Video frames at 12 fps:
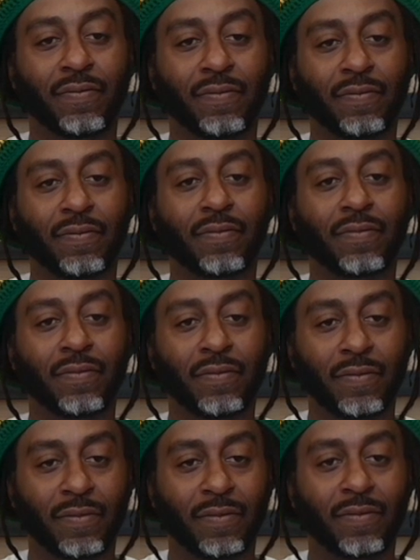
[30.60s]

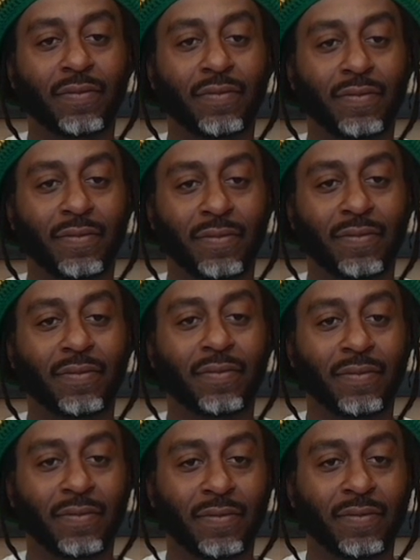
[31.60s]

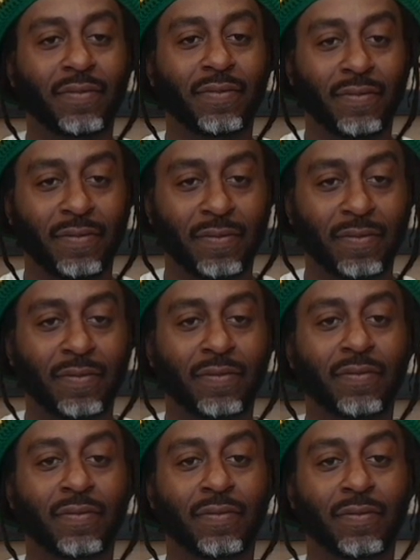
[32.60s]

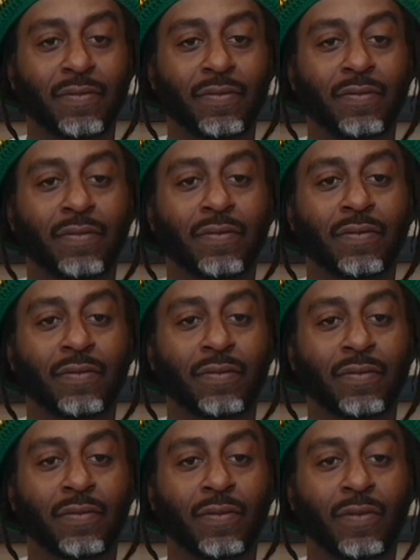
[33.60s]

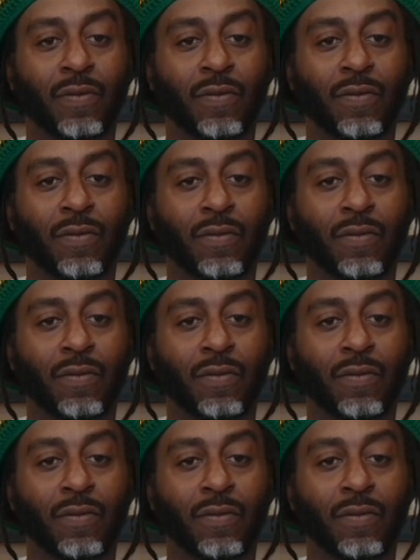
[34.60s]
(not speaking)